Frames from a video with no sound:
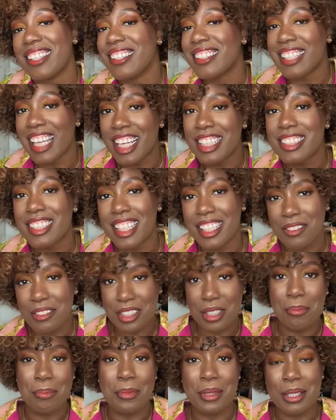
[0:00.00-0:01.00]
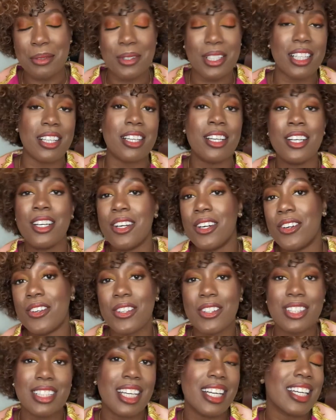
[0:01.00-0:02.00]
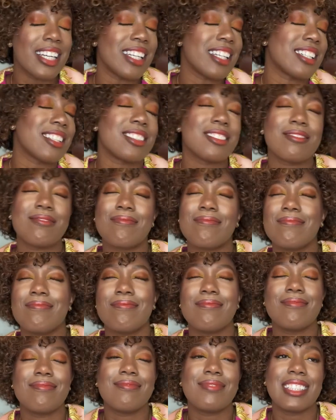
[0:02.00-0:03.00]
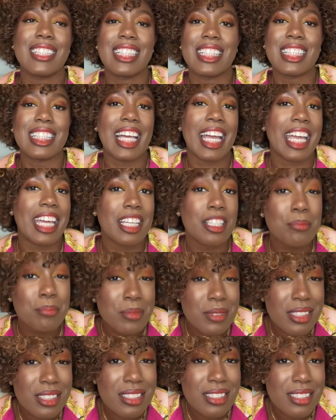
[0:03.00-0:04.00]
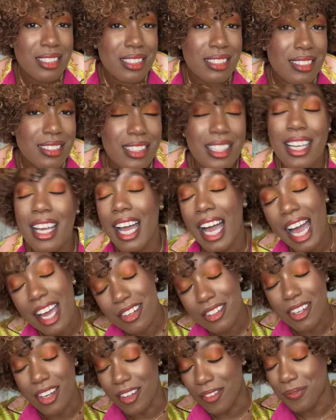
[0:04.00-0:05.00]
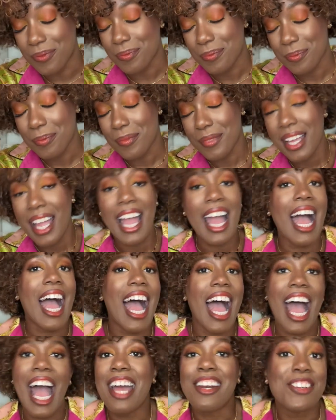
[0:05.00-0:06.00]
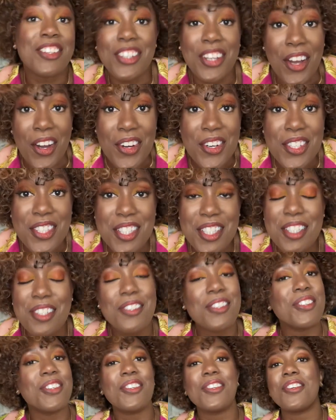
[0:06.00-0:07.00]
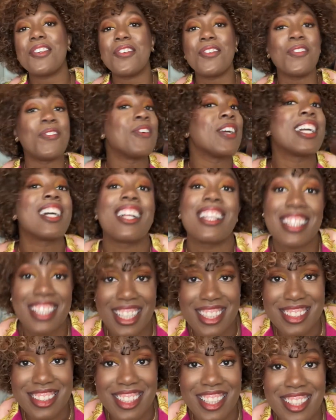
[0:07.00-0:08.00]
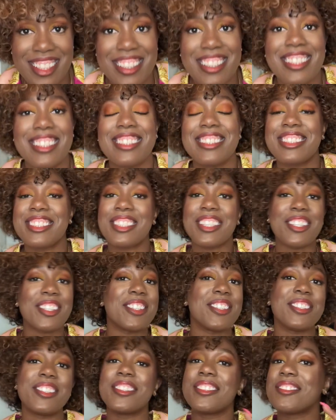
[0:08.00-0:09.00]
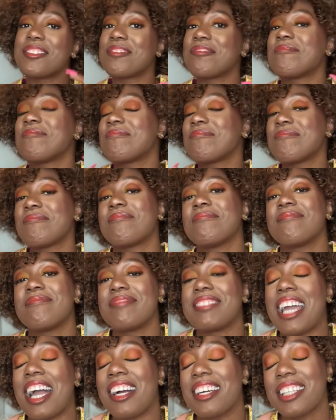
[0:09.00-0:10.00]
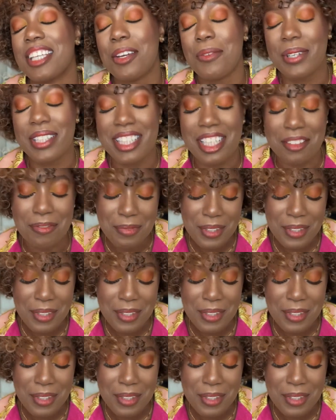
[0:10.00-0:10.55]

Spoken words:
That's like to me or like lambs. I don't know. We call it oxtail. So yeah, get with it.